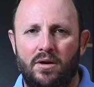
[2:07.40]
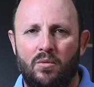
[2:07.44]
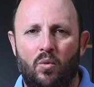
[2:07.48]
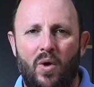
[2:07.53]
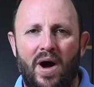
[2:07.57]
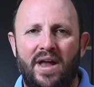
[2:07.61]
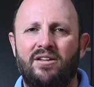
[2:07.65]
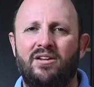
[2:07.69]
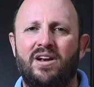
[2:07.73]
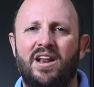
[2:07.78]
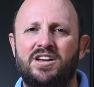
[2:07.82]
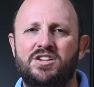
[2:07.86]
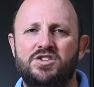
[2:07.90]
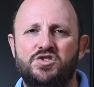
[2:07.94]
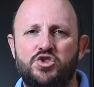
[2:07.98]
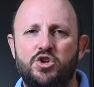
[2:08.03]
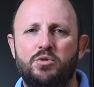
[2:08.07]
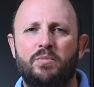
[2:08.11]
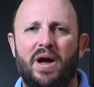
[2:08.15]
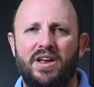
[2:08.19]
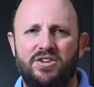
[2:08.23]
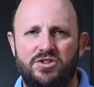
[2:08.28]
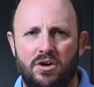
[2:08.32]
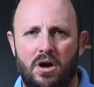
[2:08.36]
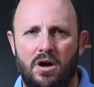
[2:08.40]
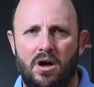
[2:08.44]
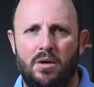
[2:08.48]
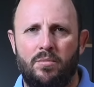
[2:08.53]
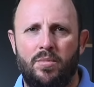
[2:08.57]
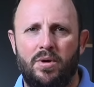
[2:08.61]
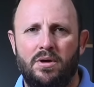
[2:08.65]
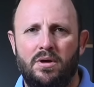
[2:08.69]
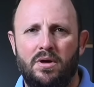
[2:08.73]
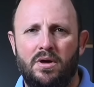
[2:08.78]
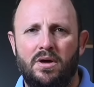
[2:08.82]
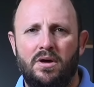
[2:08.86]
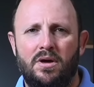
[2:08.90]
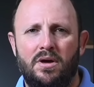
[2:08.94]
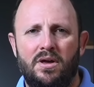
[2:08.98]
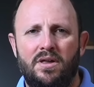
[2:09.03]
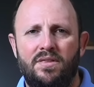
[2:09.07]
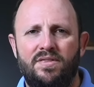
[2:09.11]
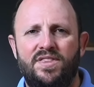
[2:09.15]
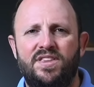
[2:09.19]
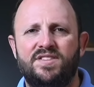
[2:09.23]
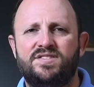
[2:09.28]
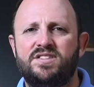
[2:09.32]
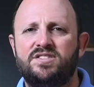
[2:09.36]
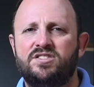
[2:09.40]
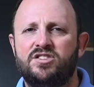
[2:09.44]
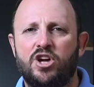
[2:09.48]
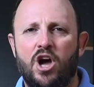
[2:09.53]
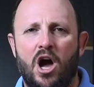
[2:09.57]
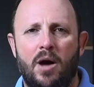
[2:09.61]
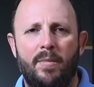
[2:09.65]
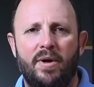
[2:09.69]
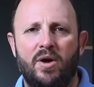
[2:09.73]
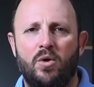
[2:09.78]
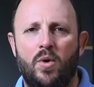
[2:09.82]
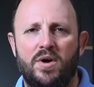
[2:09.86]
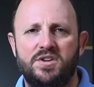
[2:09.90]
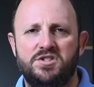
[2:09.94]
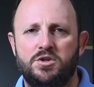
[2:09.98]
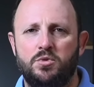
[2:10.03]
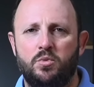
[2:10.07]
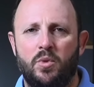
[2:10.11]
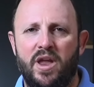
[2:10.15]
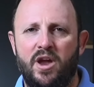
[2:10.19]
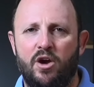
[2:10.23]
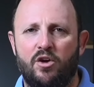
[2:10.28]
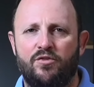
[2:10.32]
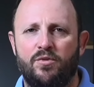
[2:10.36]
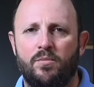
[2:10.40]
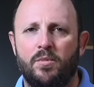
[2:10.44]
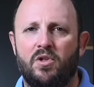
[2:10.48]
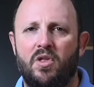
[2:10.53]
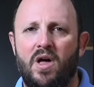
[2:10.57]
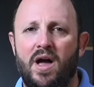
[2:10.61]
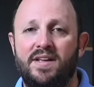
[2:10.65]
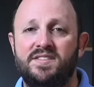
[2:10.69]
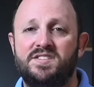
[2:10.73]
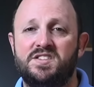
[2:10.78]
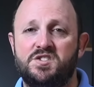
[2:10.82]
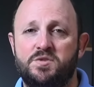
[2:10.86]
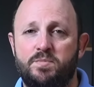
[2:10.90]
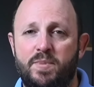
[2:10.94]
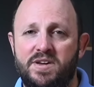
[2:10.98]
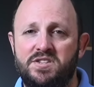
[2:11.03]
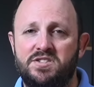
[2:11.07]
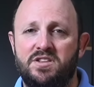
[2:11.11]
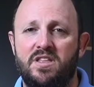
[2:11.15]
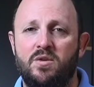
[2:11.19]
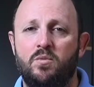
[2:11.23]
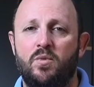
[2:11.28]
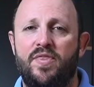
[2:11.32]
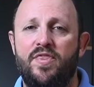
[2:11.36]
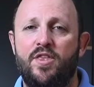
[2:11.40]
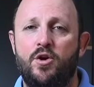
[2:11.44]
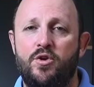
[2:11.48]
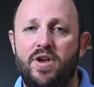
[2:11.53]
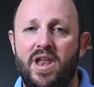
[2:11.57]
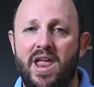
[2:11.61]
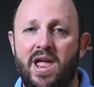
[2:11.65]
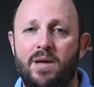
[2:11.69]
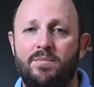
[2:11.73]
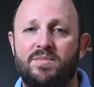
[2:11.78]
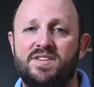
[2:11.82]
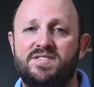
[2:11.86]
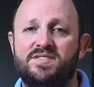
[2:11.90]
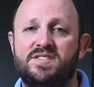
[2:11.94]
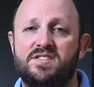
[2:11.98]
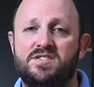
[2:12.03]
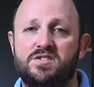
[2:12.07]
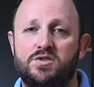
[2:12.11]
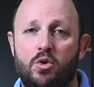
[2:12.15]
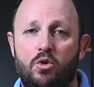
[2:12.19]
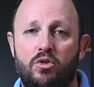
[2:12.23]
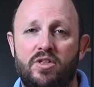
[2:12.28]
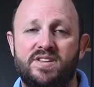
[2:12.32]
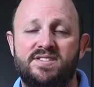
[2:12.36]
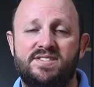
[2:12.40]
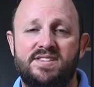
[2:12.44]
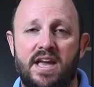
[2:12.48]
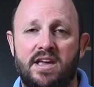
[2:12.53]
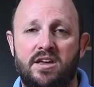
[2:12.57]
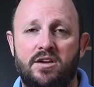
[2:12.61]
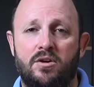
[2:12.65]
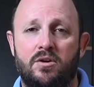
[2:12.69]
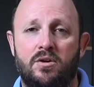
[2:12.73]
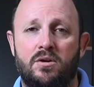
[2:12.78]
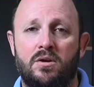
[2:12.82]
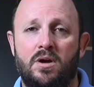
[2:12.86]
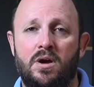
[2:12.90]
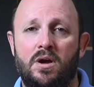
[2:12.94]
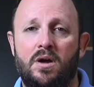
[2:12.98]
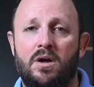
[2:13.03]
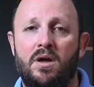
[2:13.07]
Why don't I just do my job? This is a common question we hear from clients, especially when they're named as the sole executor